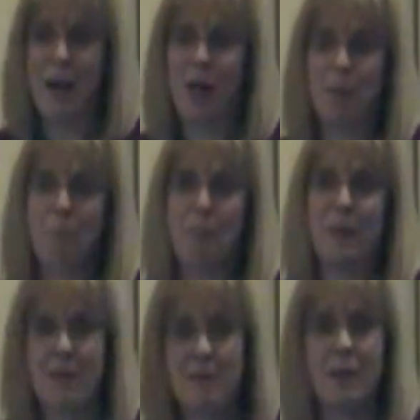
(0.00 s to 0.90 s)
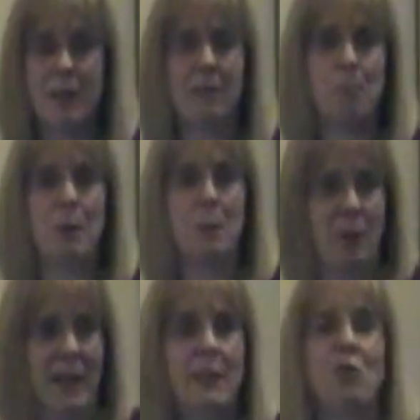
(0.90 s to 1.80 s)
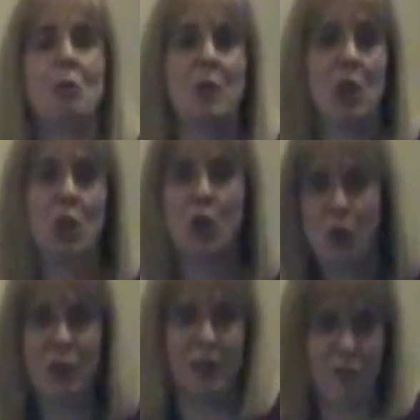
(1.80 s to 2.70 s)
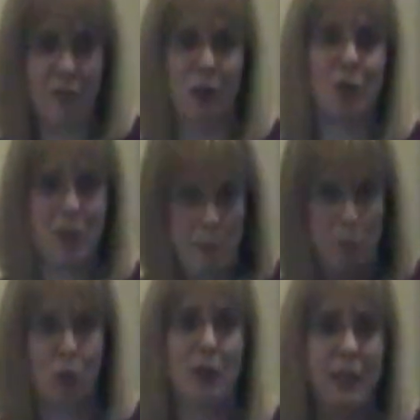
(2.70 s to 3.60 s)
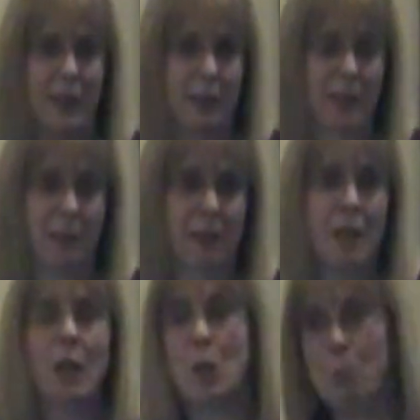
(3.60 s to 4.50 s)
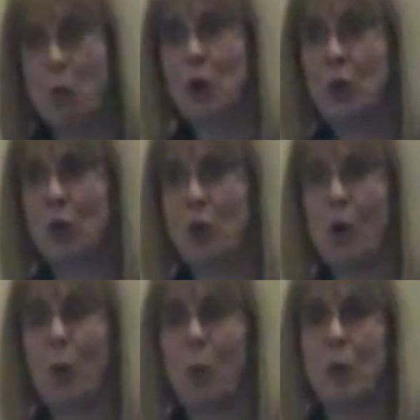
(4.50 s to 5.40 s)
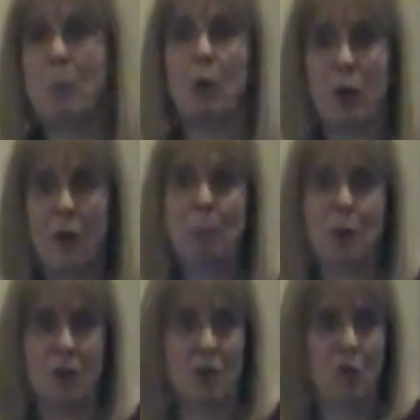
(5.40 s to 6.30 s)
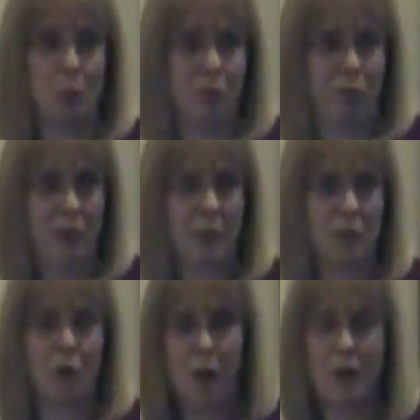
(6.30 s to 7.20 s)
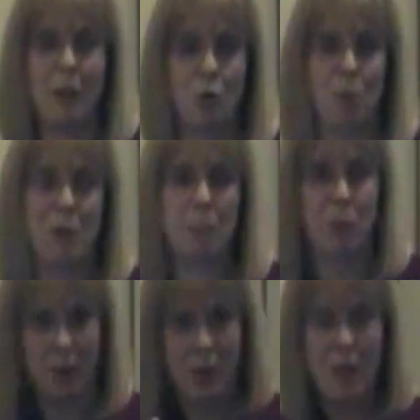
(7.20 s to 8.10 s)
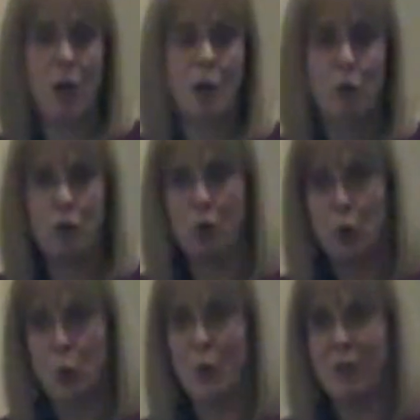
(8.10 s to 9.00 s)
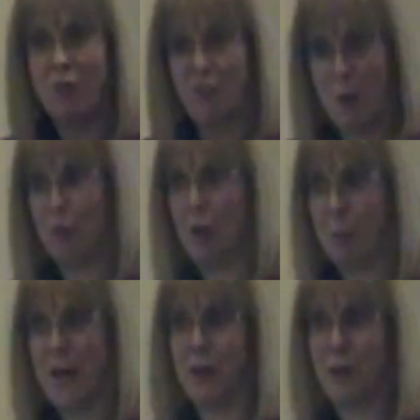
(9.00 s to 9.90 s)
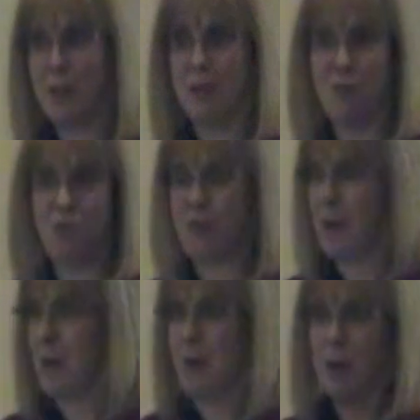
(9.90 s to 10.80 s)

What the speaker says: But it pays to be curious and to keep reading, and the more you know, the more competent you will feel talking to people for who this subject matter is.